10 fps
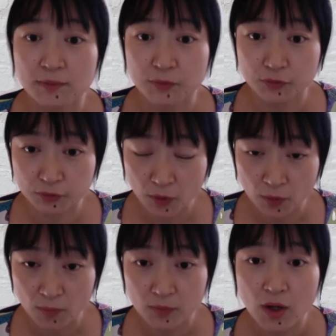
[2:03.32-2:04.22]

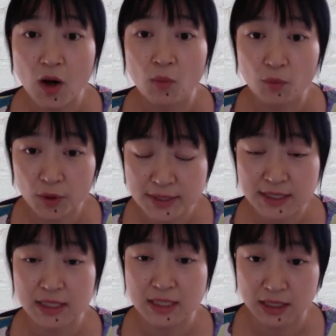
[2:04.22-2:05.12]
perform with the
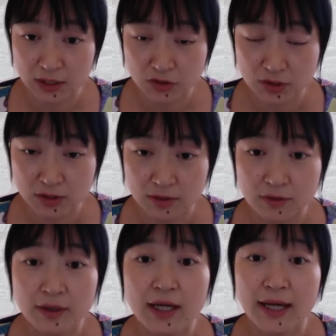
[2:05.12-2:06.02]
instruction
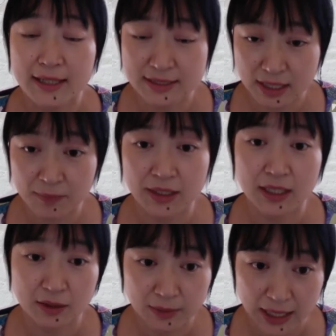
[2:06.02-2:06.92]
examined
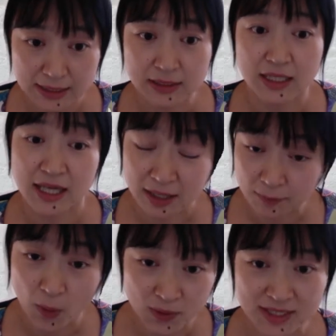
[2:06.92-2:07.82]
in a
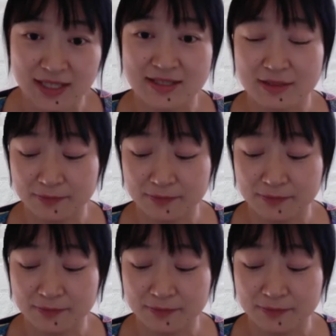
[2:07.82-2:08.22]
post-test.